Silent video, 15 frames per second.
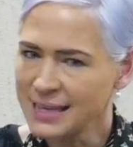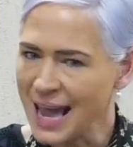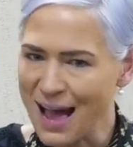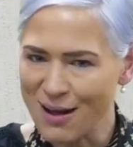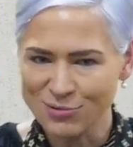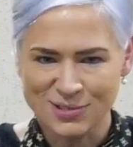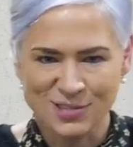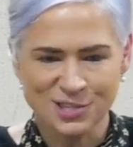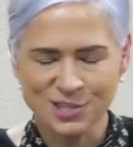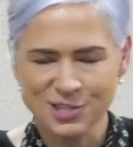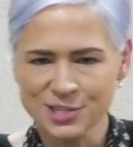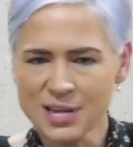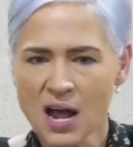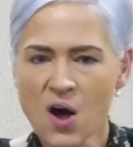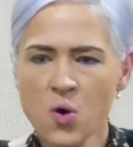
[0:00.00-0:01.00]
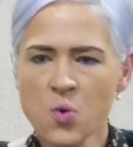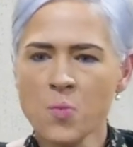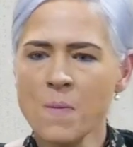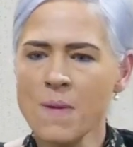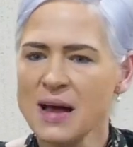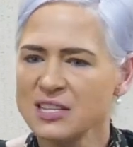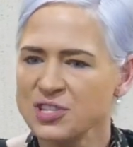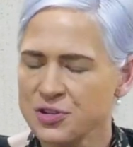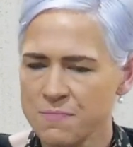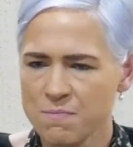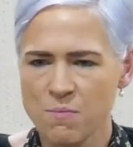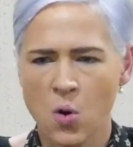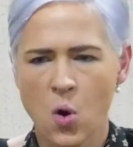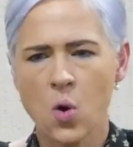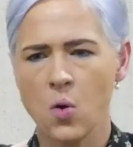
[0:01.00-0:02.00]
counts so
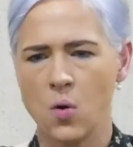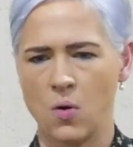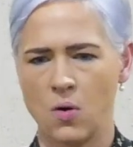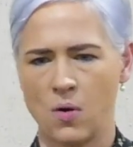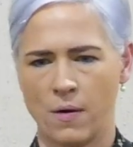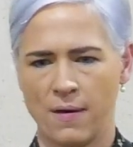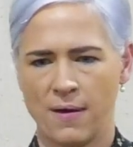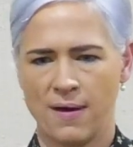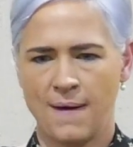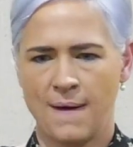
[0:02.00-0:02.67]
much more